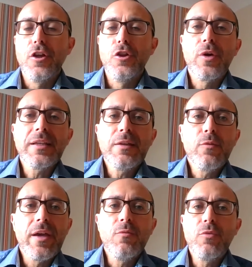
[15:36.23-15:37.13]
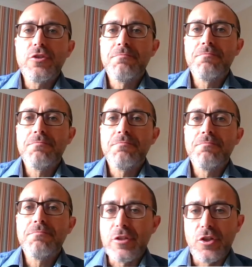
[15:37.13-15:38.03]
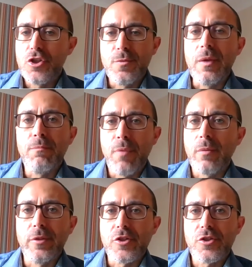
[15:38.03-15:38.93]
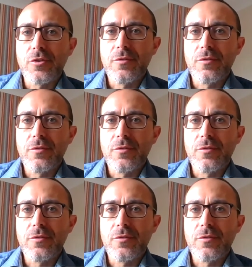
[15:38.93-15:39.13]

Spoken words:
Look at the way in which medical research is being published.